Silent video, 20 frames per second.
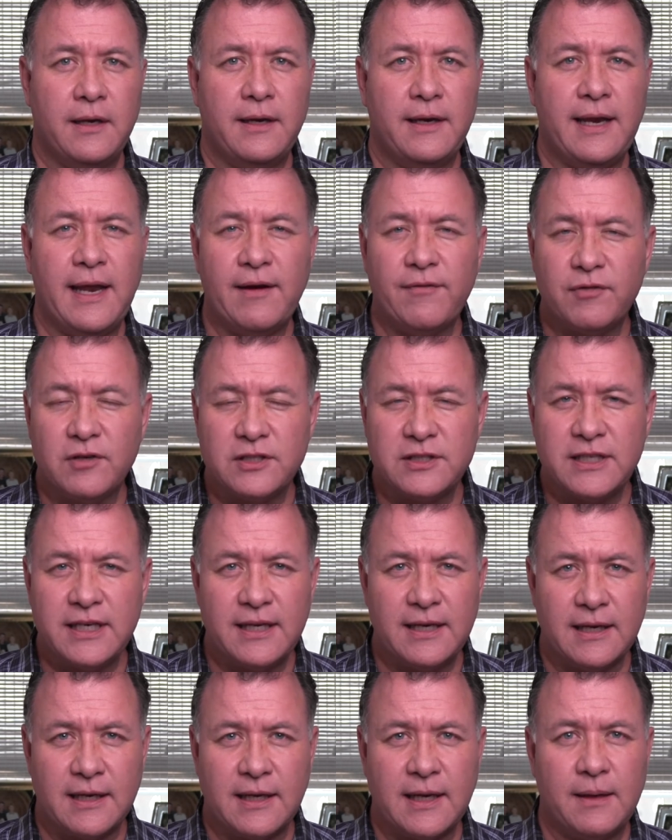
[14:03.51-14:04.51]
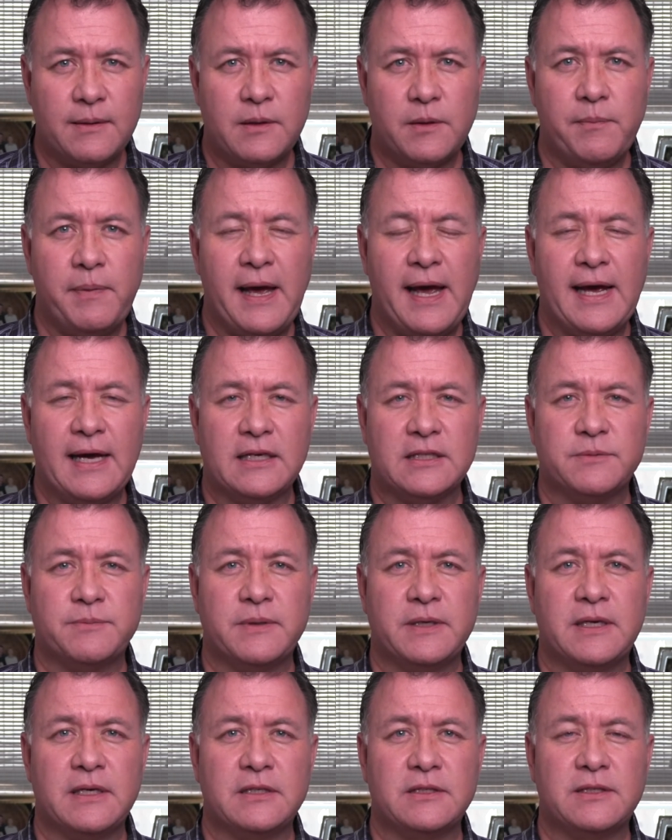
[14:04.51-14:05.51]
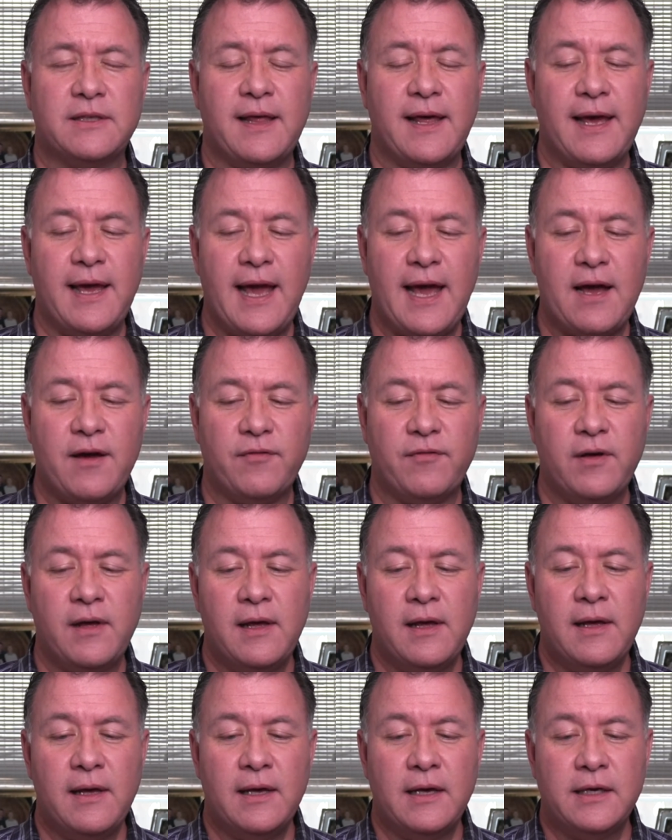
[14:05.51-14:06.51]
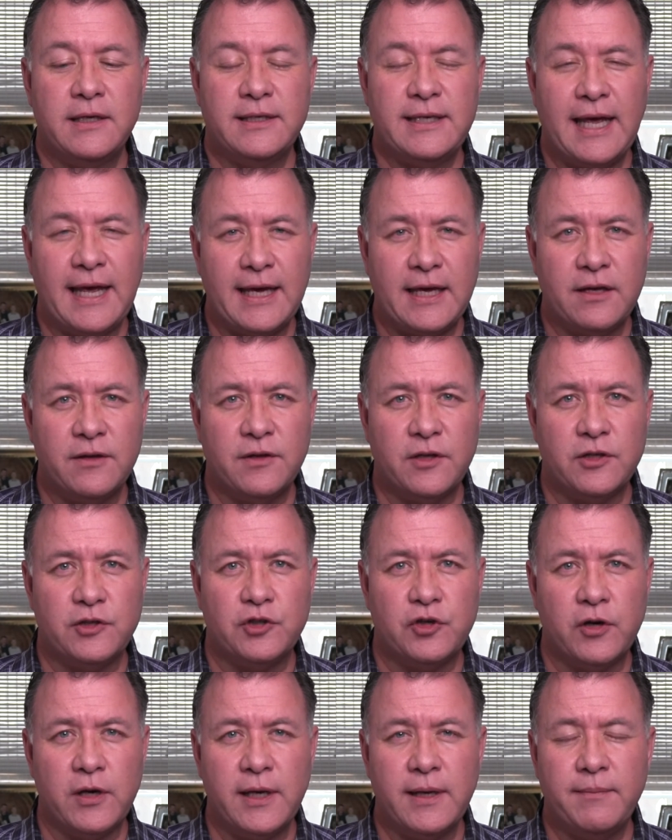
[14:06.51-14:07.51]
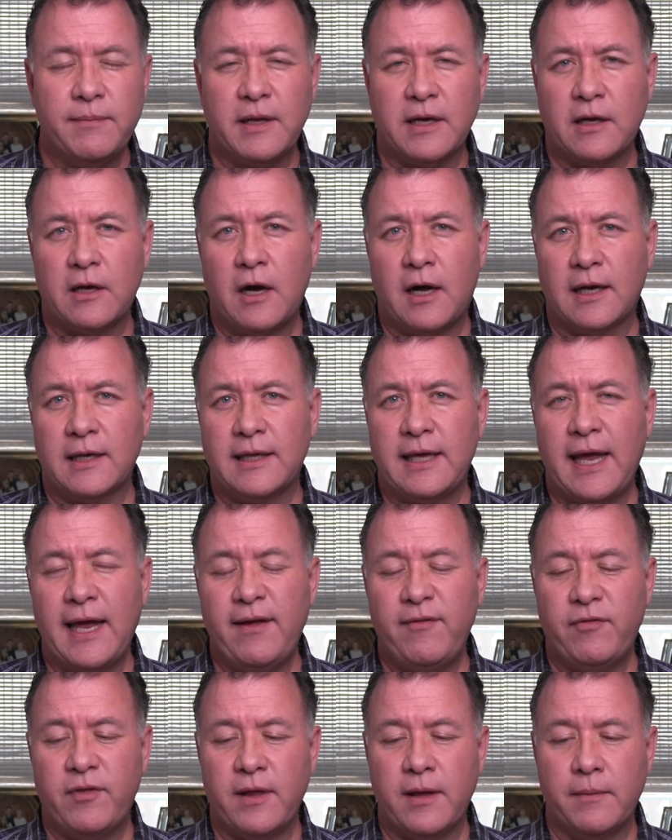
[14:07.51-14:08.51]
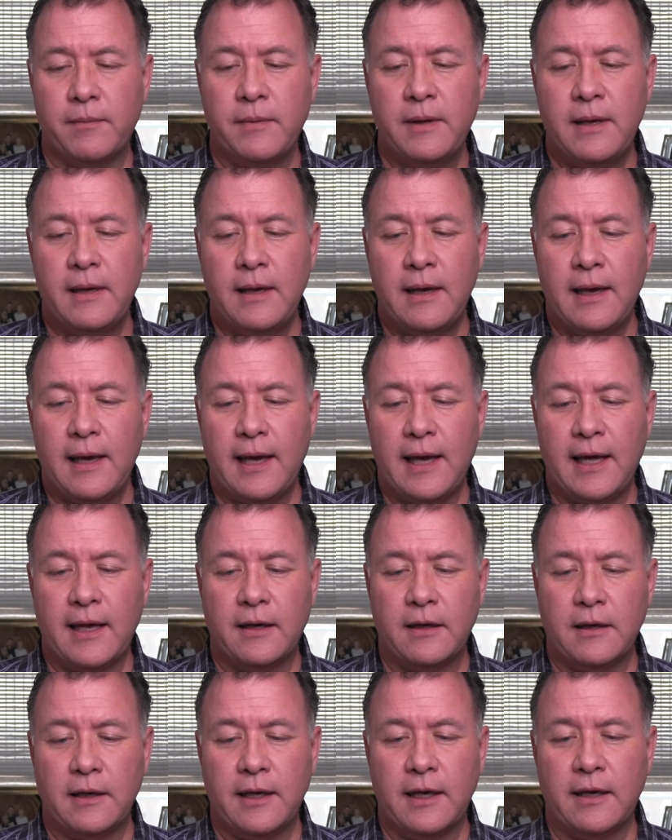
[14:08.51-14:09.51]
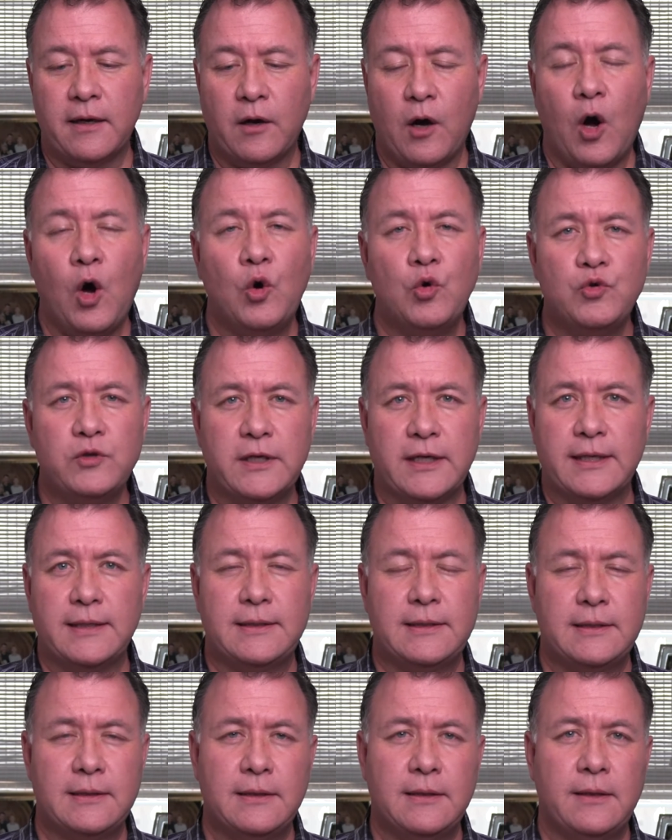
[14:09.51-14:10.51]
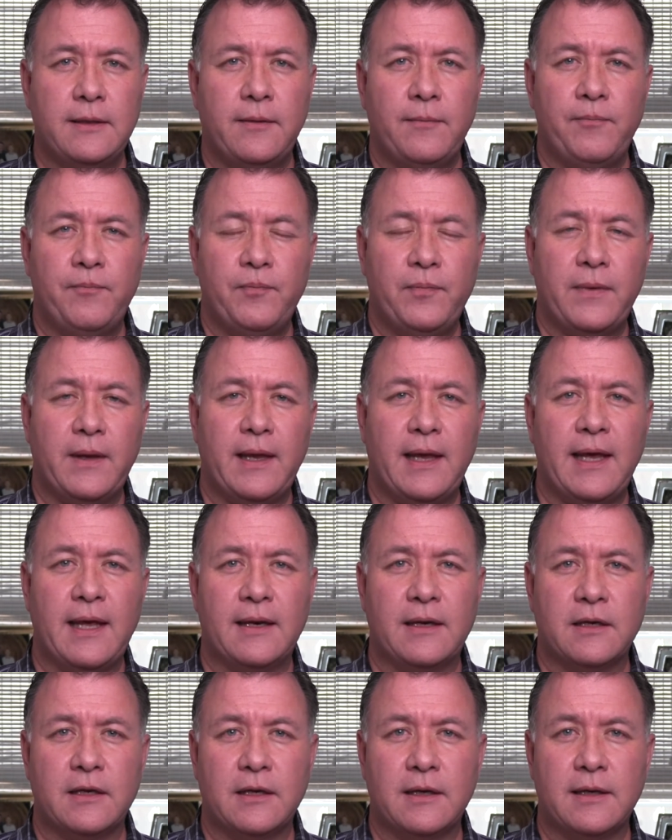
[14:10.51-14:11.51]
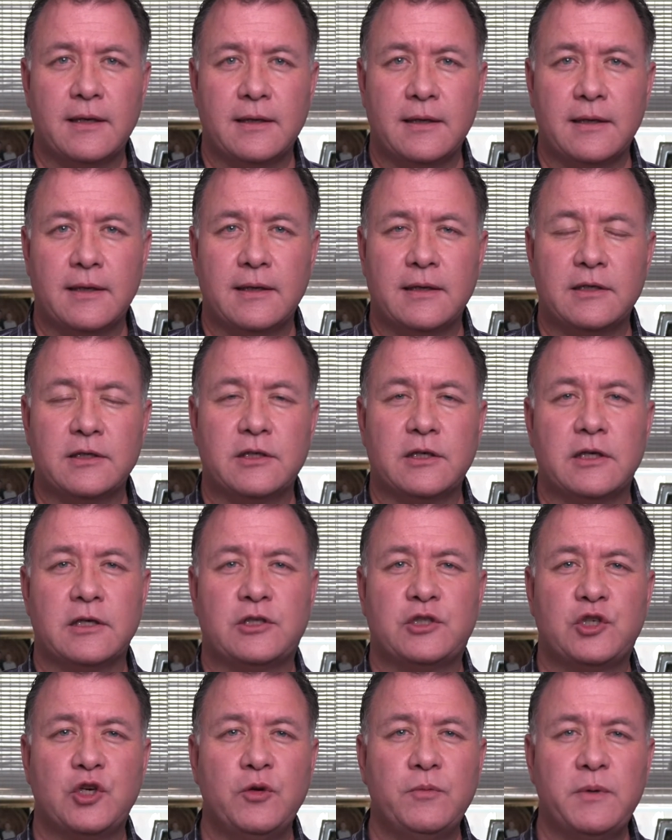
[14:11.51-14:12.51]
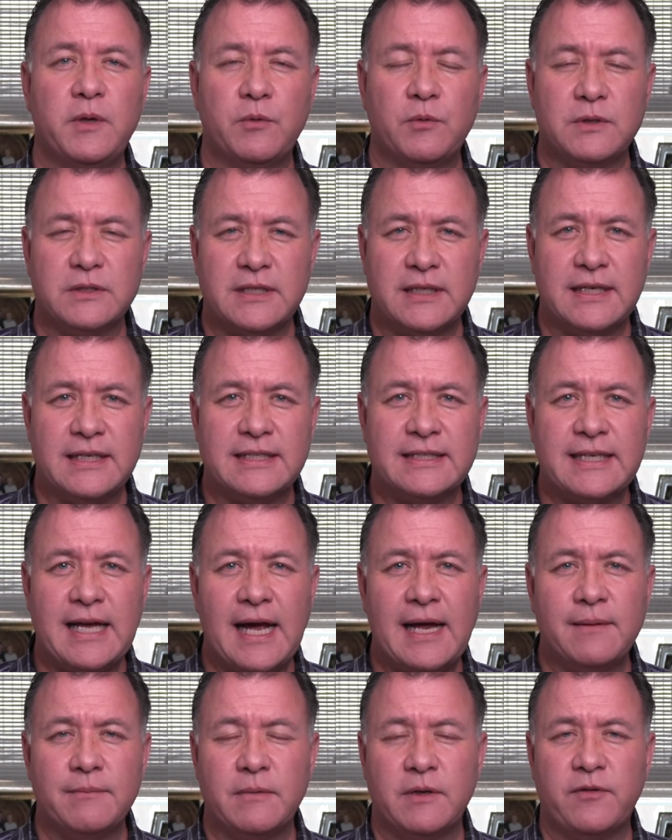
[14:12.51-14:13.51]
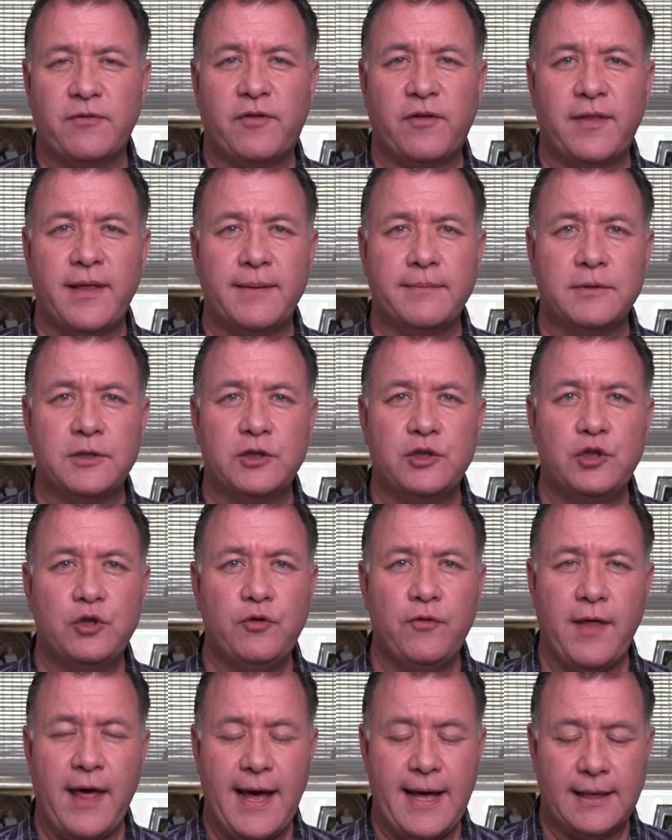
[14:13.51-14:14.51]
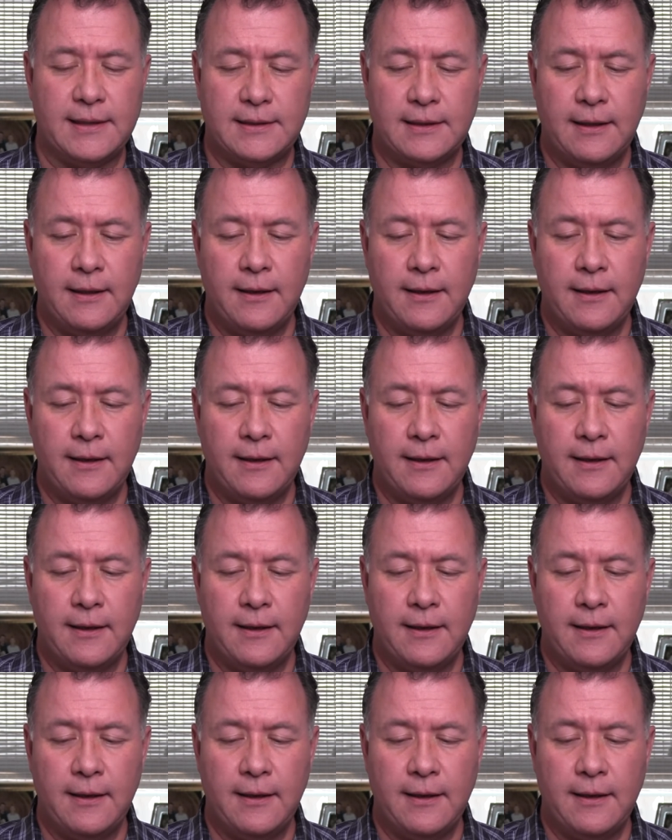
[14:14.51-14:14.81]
never seeing it come to pass because they have taken the dream that God gave them and, and owned it and uh, assumed it was an assignment for them to do that.